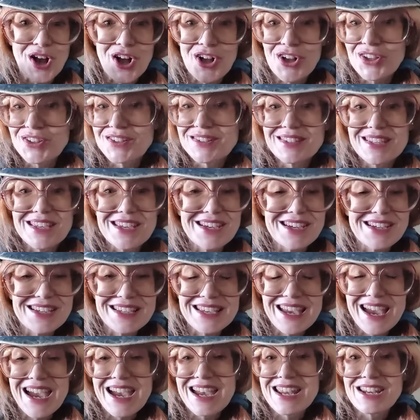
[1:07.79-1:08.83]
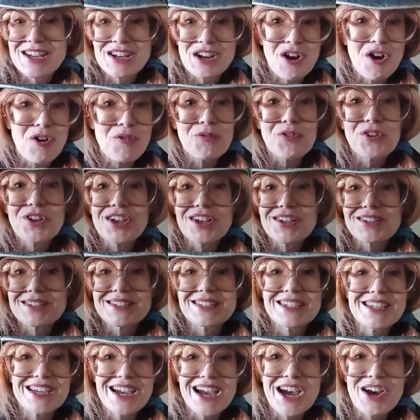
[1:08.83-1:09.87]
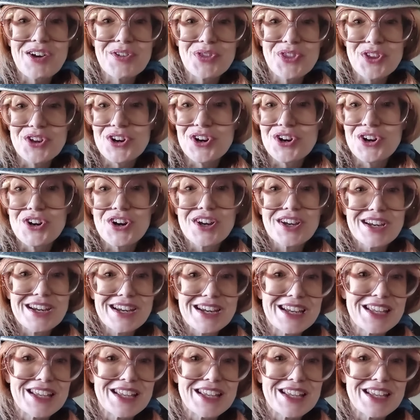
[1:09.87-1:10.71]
I'll see you again, and hopefully I'll see you out there